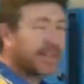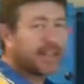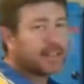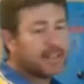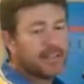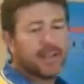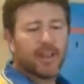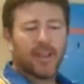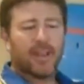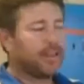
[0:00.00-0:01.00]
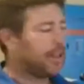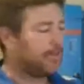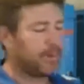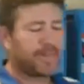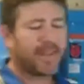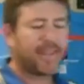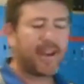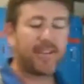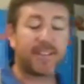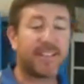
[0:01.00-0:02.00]
not connected, you can put that
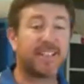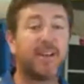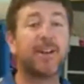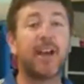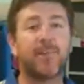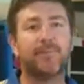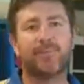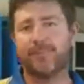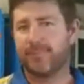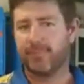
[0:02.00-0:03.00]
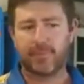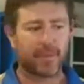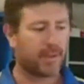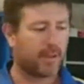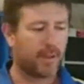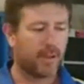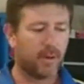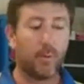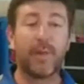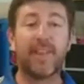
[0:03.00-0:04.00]
there and it's going to tell you
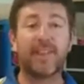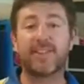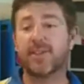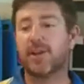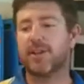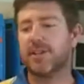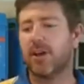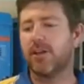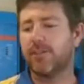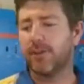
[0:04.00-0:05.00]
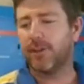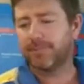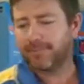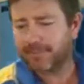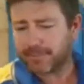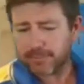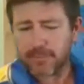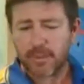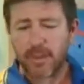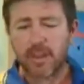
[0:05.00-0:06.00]
whether the circuit's live or not.
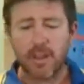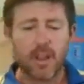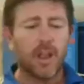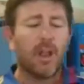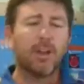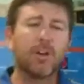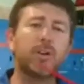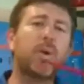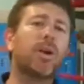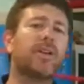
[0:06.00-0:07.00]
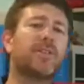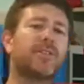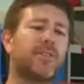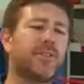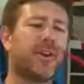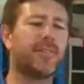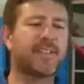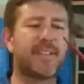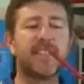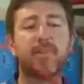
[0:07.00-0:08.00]
Good quality
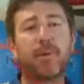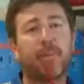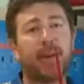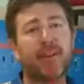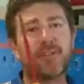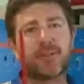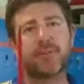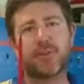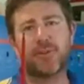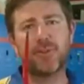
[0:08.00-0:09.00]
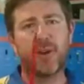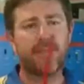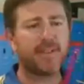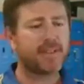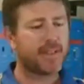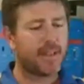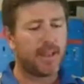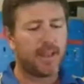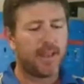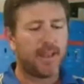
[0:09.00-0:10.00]
screwdrivers, and these are proper electrical screwdrivers.
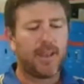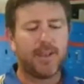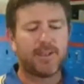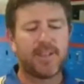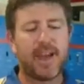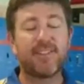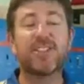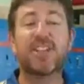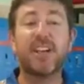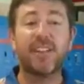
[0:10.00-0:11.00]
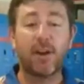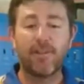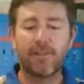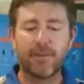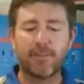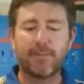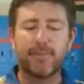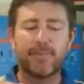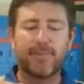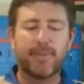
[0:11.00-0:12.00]
So they have a sheath over them
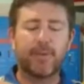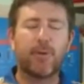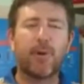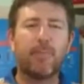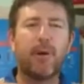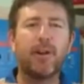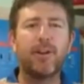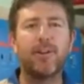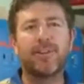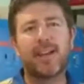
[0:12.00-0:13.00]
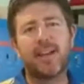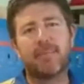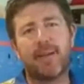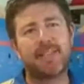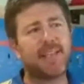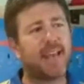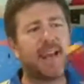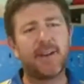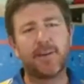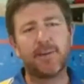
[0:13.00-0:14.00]
they're all a polyurethane and plastic
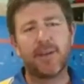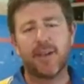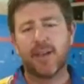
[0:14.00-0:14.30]
handle.